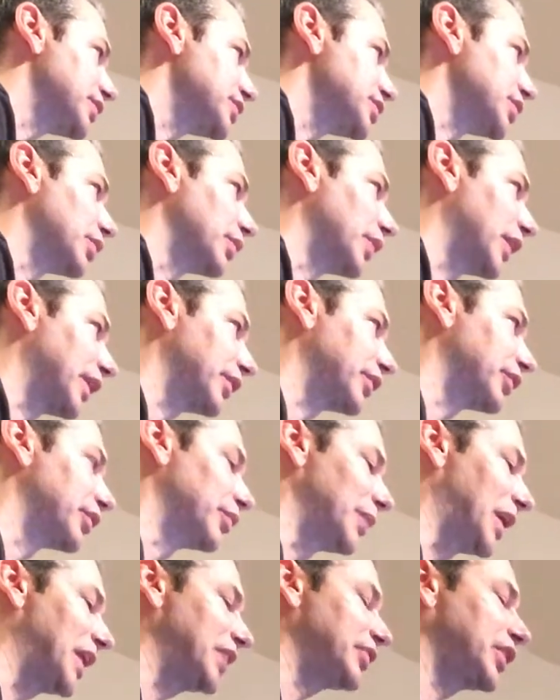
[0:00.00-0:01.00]
So like the
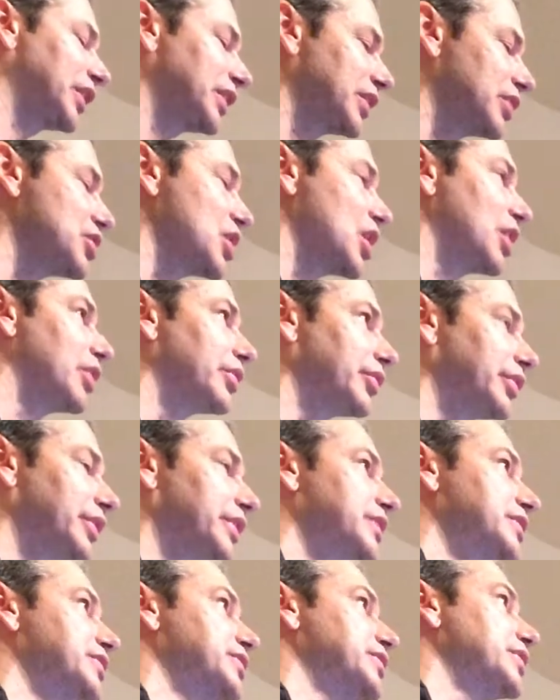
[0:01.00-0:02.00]
main thing to know
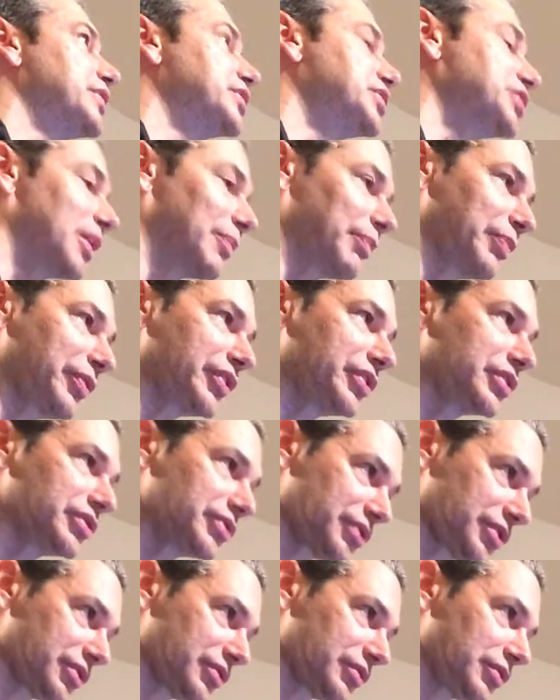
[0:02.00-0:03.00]
is the jump
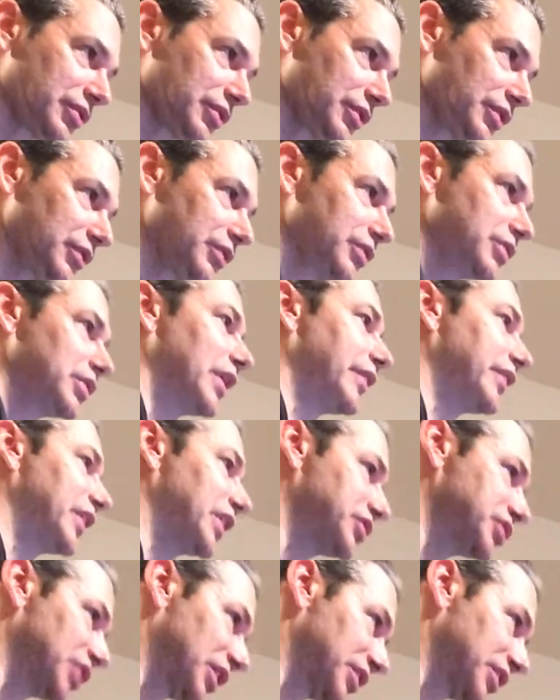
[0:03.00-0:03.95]
throughs and then